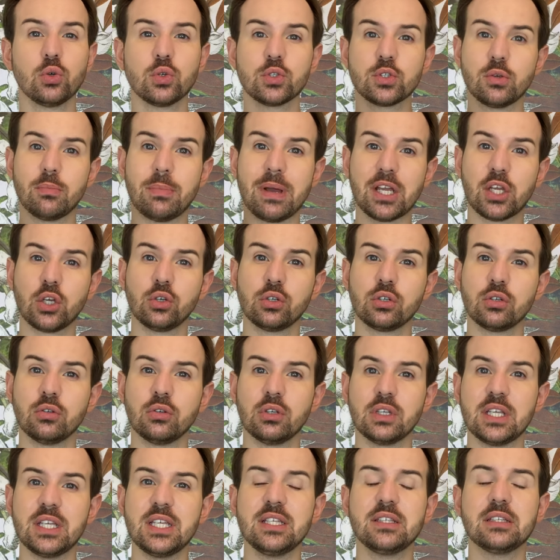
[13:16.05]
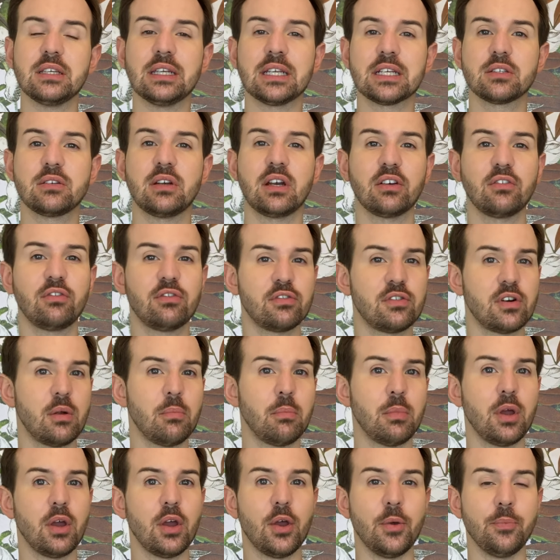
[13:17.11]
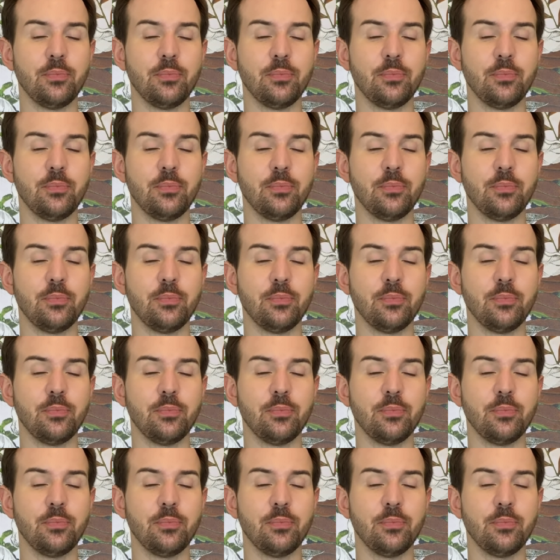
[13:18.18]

So bakuchiol is an extract from